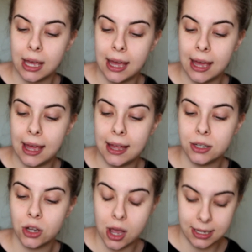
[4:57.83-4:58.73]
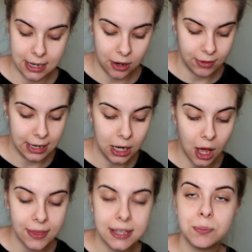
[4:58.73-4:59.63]
and I said I really
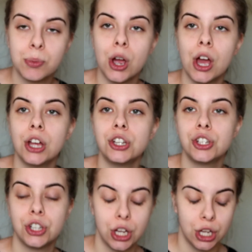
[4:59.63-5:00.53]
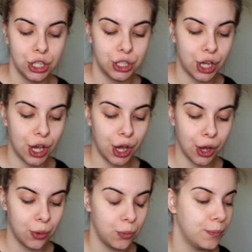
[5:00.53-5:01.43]
like this brush, So
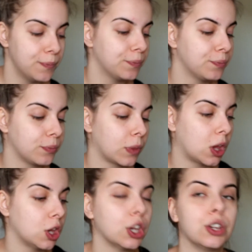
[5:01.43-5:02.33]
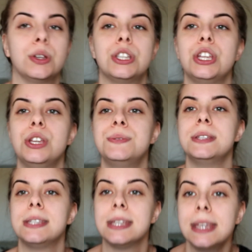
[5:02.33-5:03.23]
I'm going to use it